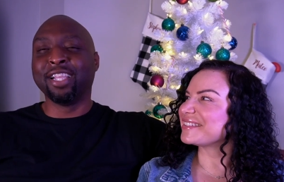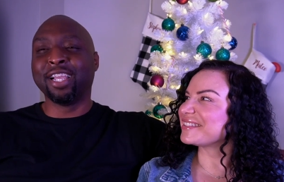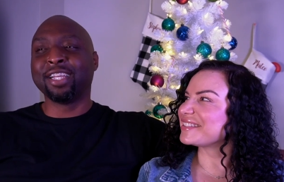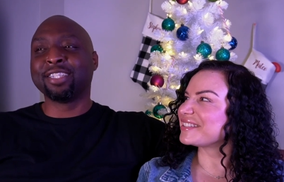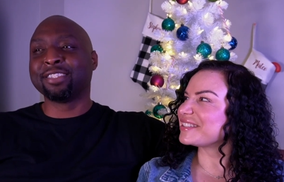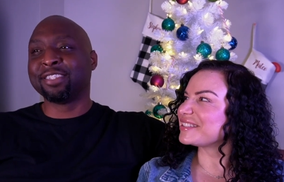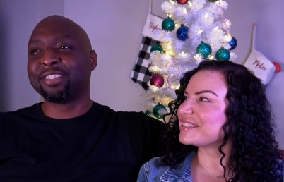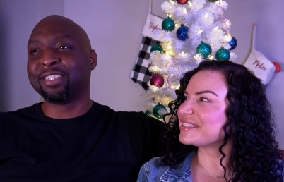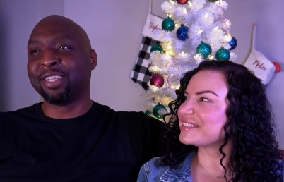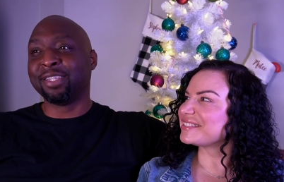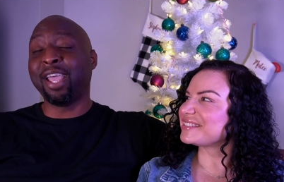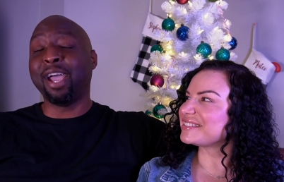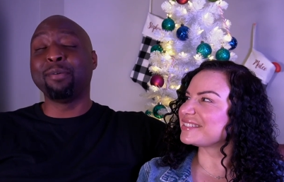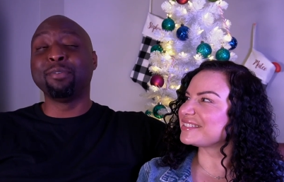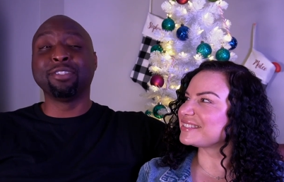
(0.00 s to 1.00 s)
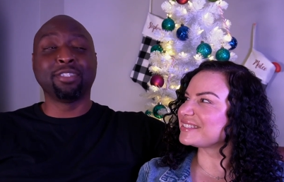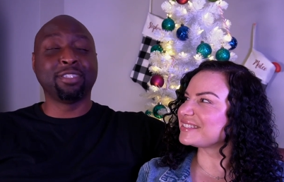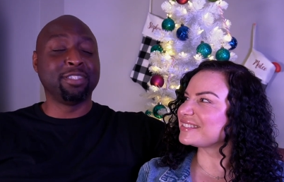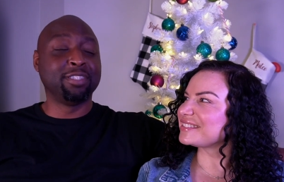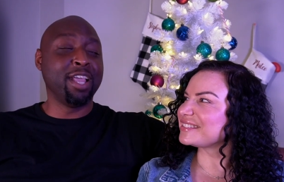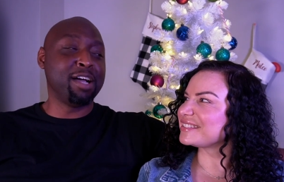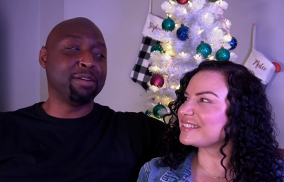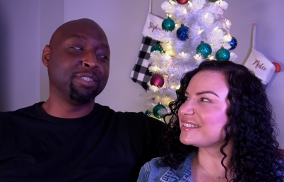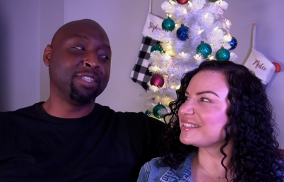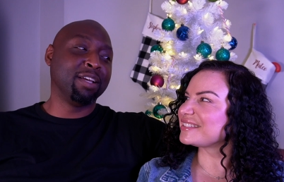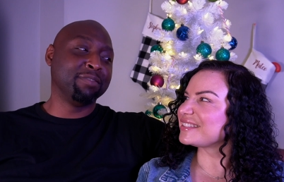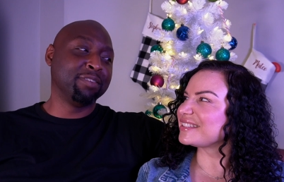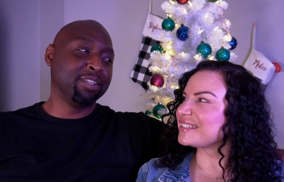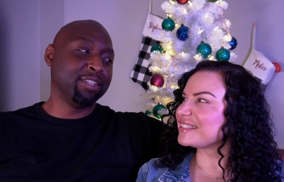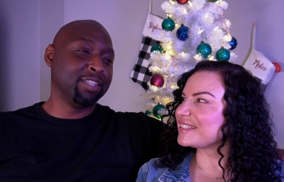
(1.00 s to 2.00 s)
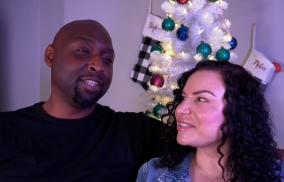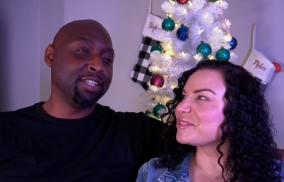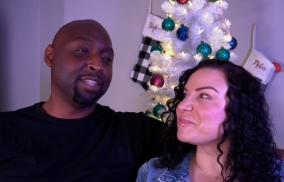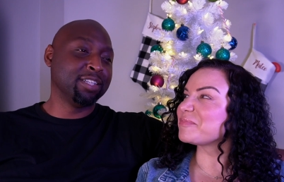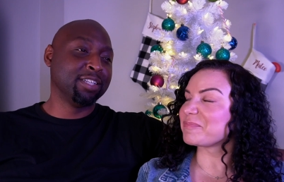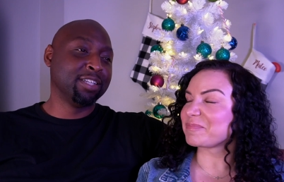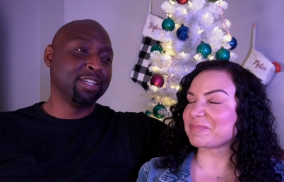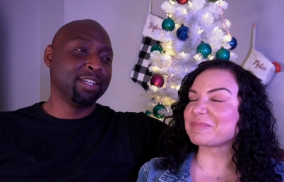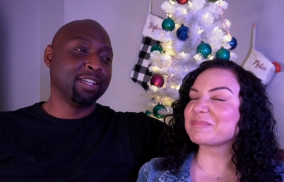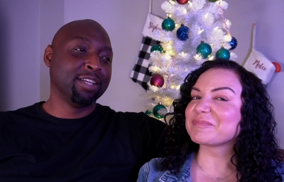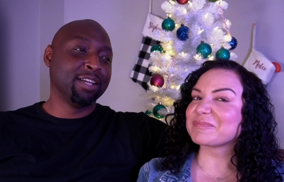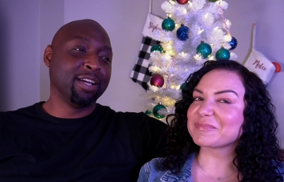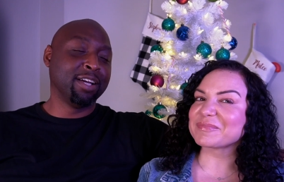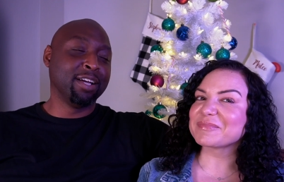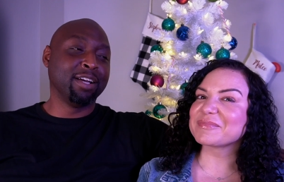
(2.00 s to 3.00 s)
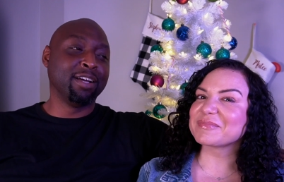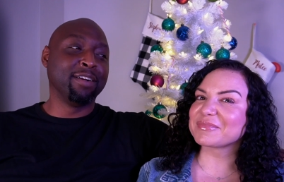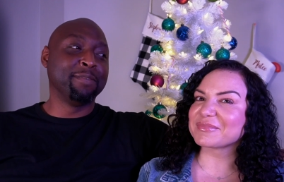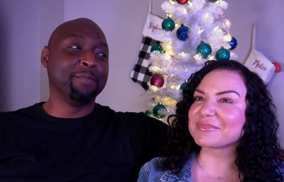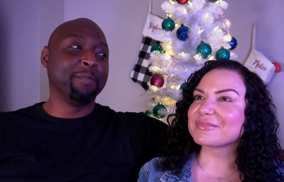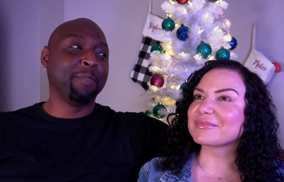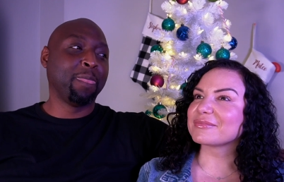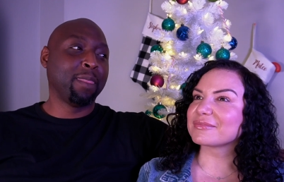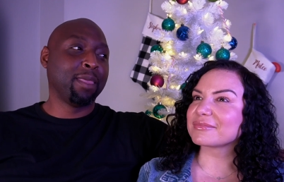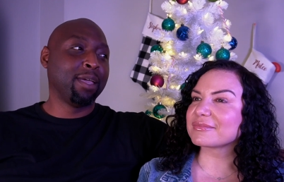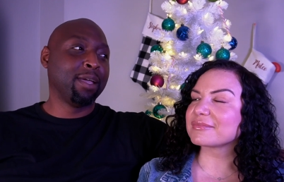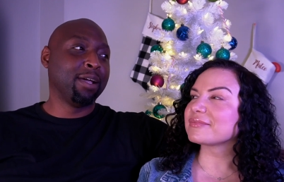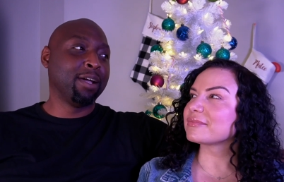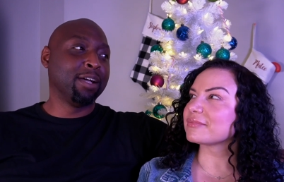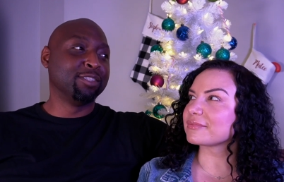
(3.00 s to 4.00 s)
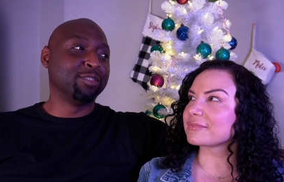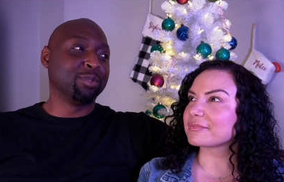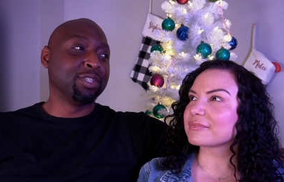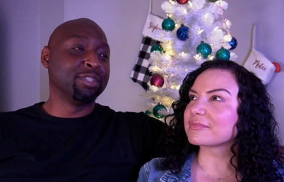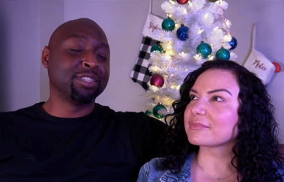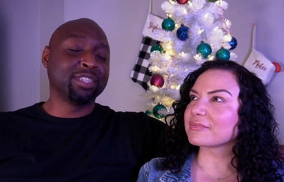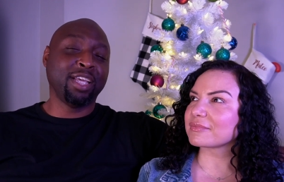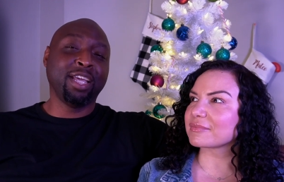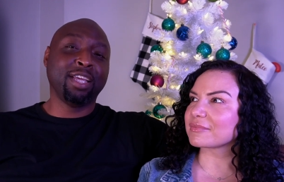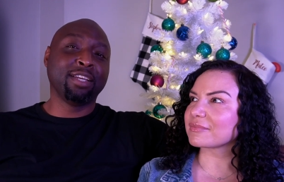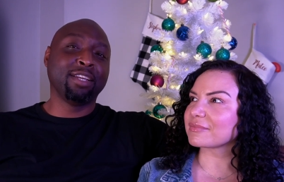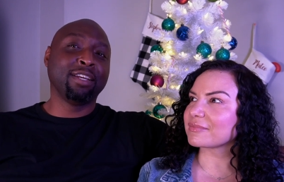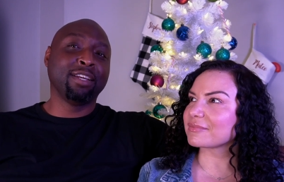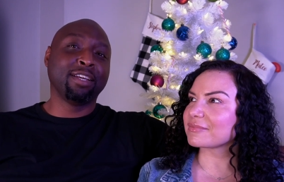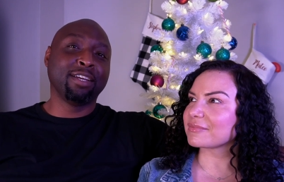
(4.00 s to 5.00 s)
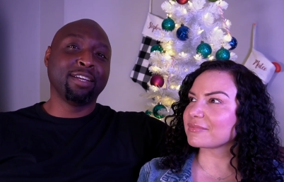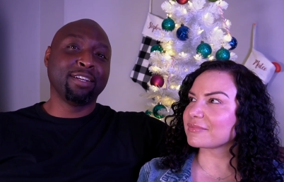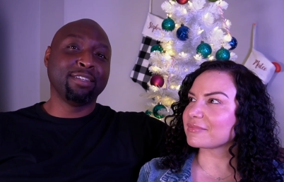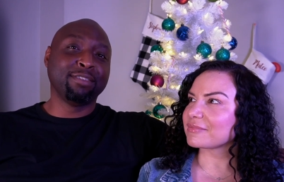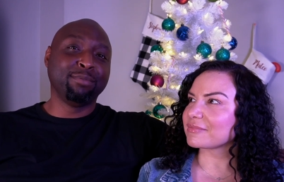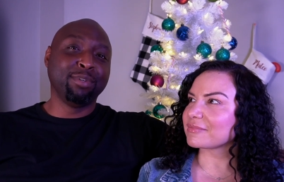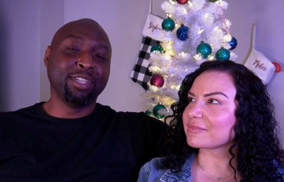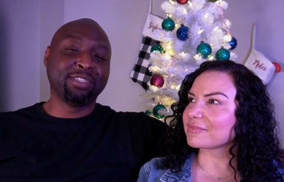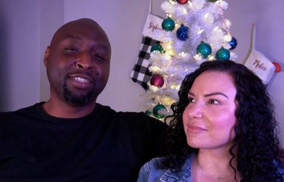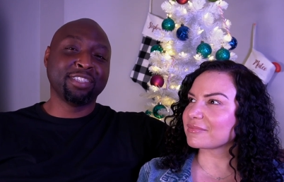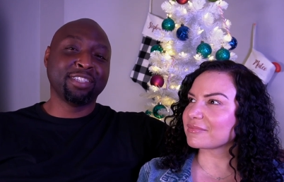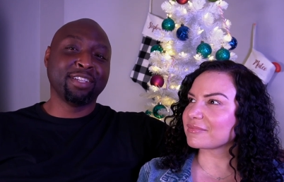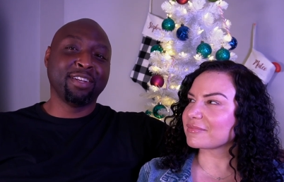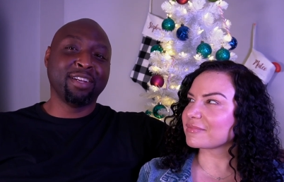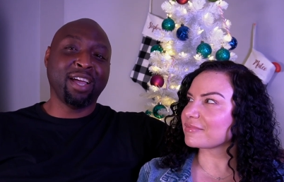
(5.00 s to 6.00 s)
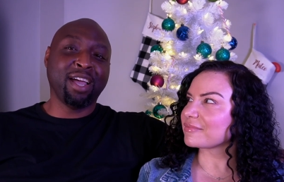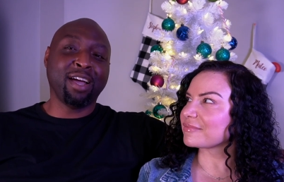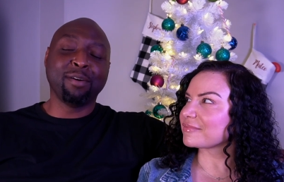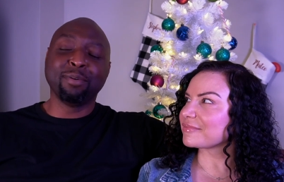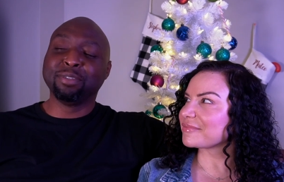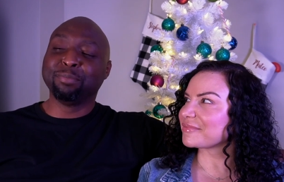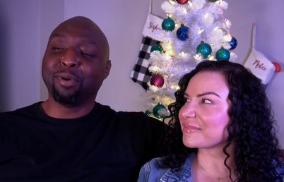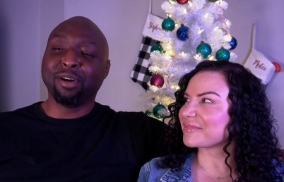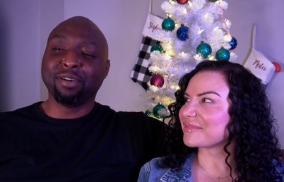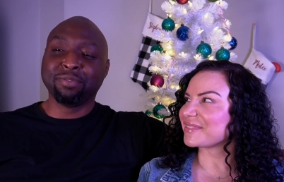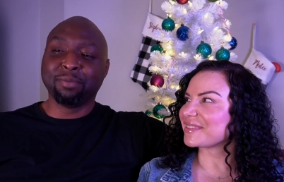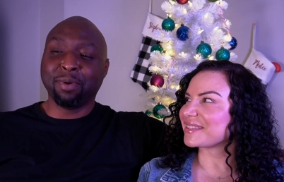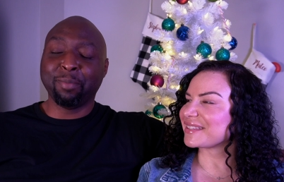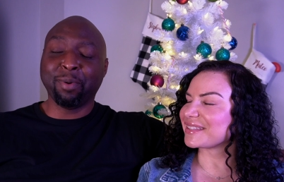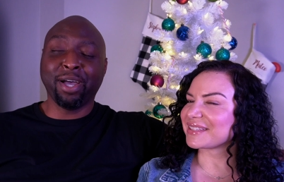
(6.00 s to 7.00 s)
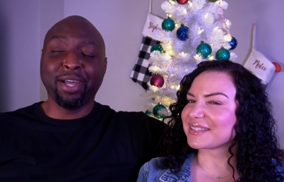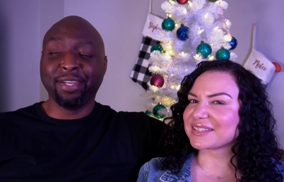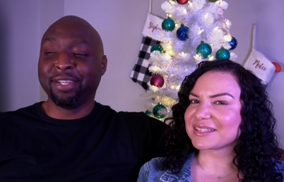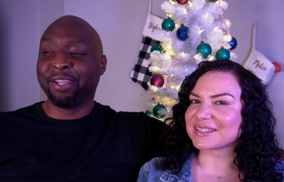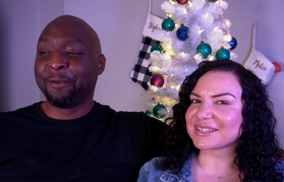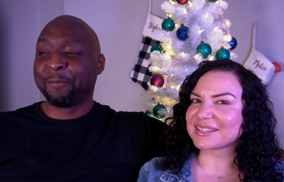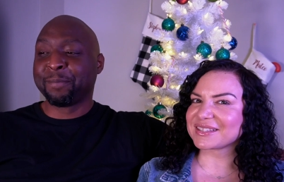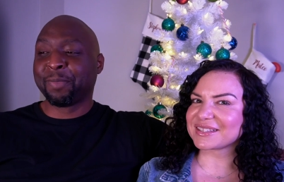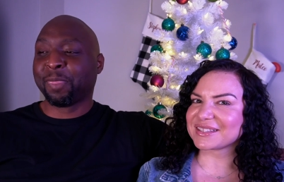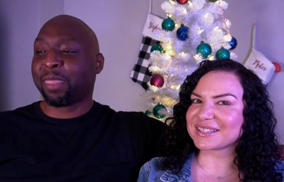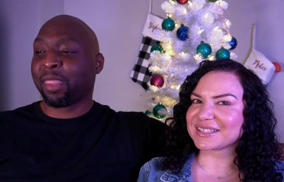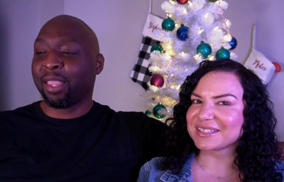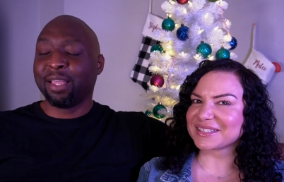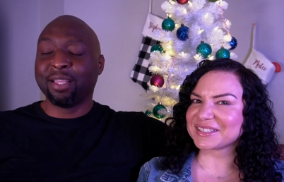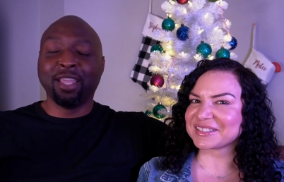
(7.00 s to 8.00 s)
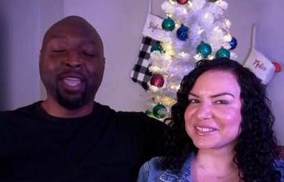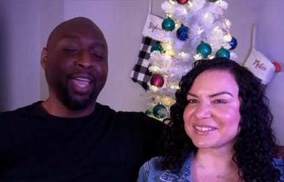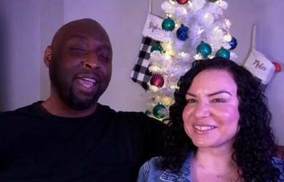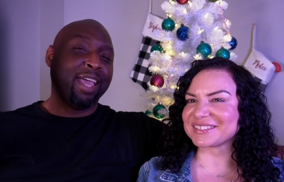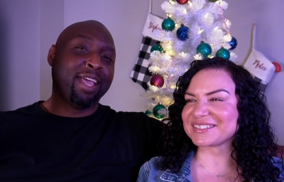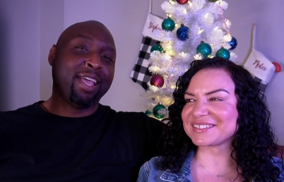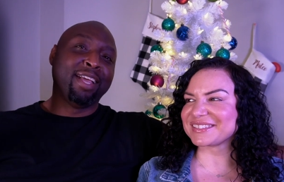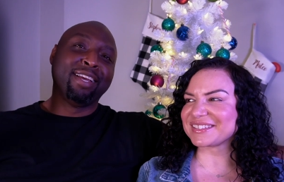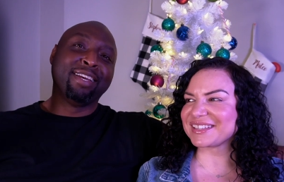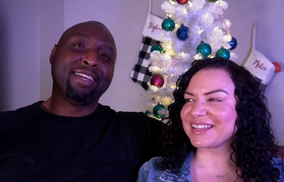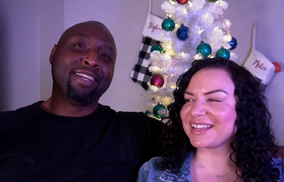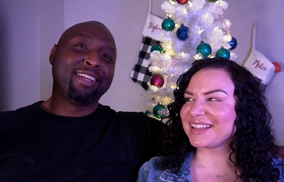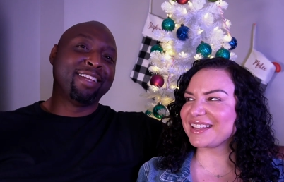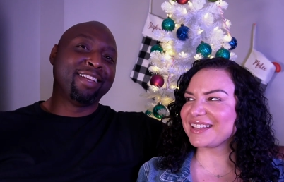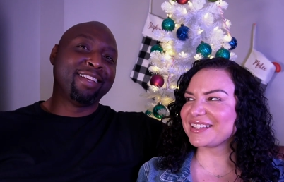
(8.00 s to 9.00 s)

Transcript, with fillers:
Speaker 1: yeah. So that was that was definitely good. Um, a drill set, which I always borrow from my partner, and